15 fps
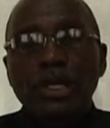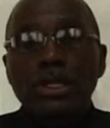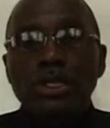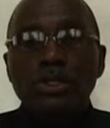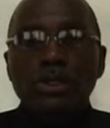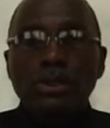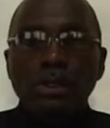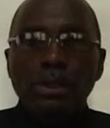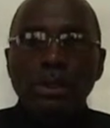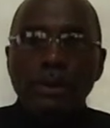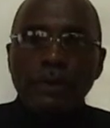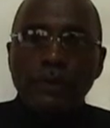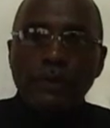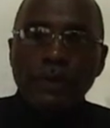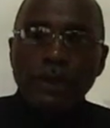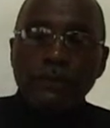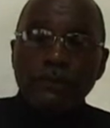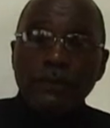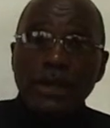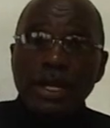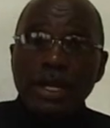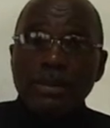So a
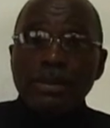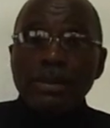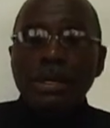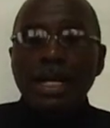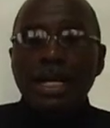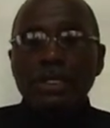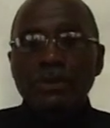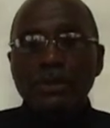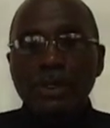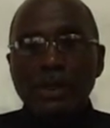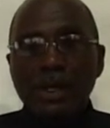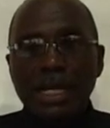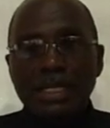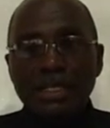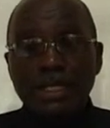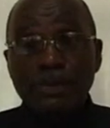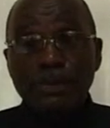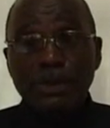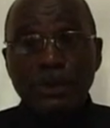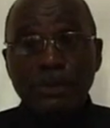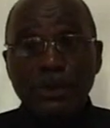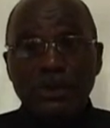verb as well as a
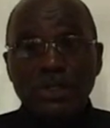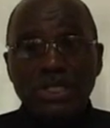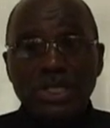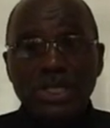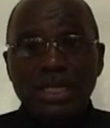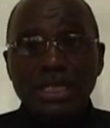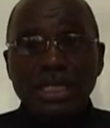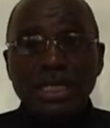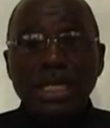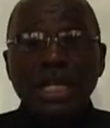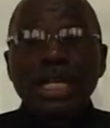preposition